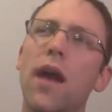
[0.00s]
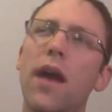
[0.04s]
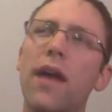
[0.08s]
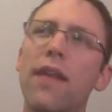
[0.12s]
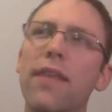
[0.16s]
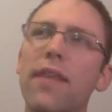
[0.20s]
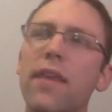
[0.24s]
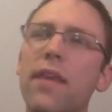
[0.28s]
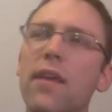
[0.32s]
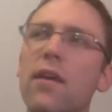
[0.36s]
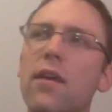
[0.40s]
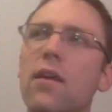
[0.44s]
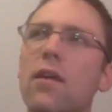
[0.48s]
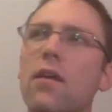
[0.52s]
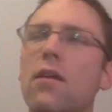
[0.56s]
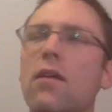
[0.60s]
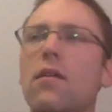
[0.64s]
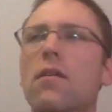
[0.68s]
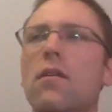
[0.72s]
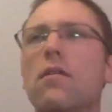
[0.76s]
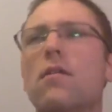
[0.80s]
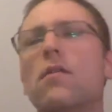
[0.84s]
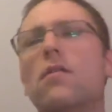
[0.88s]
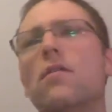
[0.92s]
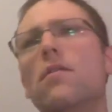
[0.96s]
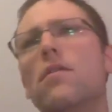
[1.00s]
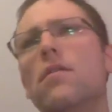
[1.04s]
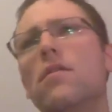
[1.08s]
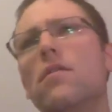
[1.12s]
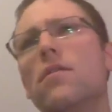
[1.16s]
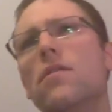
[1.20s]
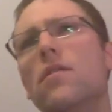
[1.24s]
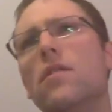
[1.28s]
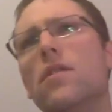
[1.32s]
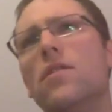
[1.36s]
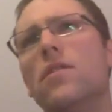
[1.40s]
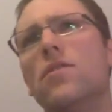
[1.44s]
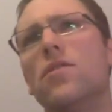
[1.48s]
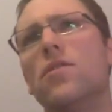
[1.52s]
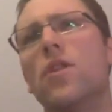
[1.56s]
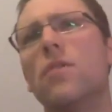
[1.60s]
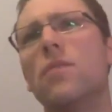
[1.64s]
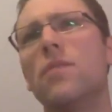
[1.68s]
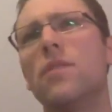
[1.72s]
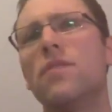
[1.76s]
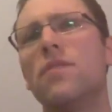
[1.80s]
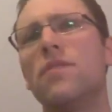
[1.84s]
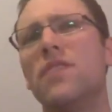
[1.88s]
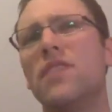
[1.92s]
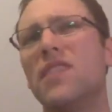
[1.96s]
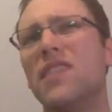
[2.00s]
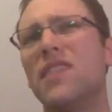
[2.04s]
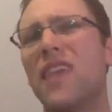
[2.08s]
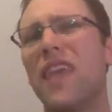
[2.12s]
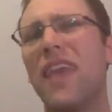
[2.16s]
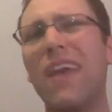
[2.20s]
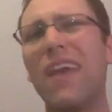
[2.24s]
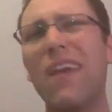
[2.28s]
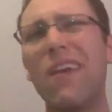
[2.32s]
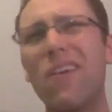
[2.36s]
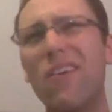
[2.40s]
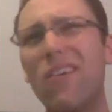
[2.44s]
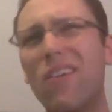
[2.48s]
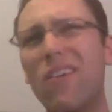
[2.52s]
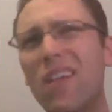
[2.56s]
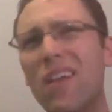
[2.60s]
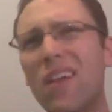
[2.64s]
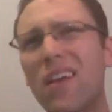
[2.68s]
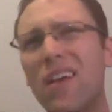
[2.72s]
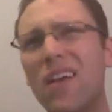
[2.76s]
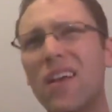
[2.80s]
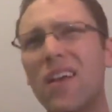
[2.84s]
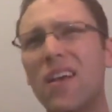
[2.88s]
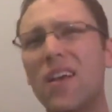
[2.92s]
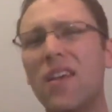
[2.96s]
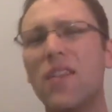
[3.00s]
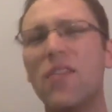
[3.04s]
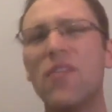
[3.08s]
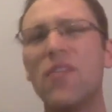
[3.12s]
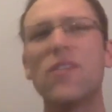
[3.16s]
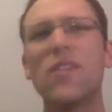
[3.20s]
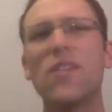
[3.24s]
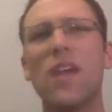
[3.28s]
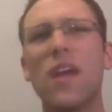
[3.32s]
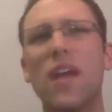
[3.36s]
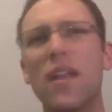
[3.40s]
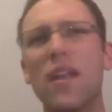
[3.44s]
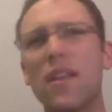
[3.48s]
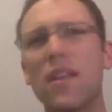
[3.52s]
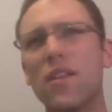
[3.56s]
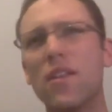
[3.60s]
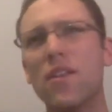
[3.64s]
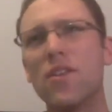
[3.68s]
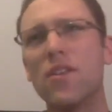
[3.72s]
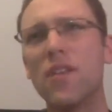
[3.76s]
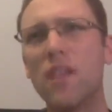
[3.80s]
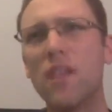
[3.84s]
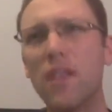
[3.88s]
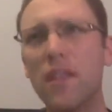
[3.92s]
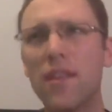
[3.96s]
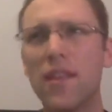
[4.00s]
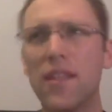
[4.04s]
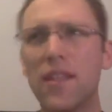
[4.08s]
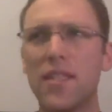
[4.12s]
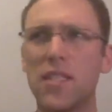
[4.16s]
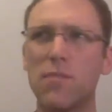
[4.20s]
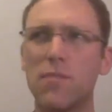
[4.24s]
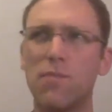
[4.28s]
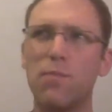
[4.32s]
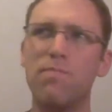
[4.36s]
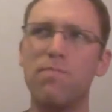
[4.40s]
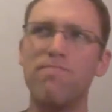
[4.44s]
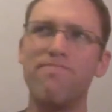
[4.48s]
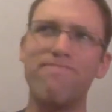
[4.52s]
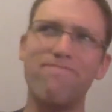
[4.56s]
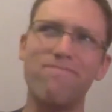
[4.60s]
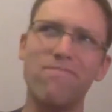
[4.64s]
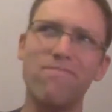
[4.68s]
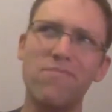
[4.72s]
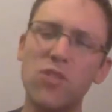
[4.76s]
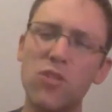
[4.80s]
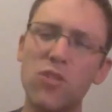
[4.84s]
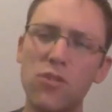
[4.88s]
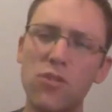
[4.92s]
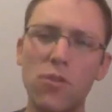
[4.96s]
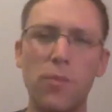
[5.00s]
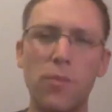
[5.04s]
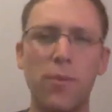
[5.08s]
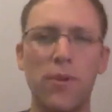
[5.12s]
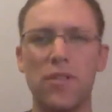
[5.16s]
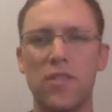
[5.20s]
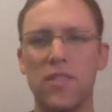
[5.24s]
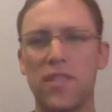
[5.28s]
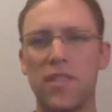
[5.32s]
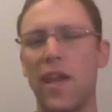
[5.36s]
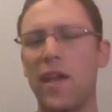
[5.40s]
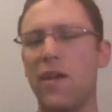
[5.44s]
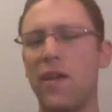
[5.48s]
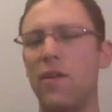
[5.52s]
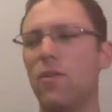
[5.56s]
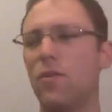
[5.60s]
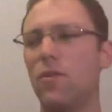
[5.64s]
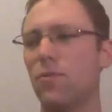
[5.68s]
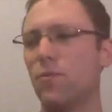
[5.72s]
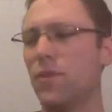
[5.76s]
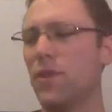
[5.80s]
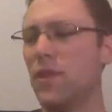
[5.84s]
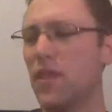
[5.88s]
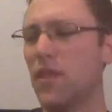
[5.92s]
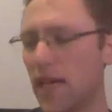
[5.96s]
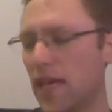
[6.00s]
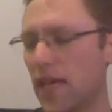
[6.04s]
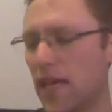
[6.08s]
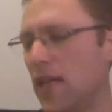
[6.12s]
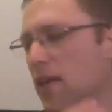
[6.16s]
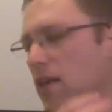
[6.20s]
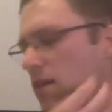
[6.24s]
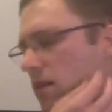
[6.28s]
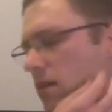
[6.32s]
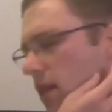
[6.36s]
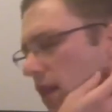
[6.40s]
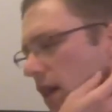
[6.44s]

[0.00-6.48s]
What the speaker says: I think in terms of scale, there's nothing that's super scale related.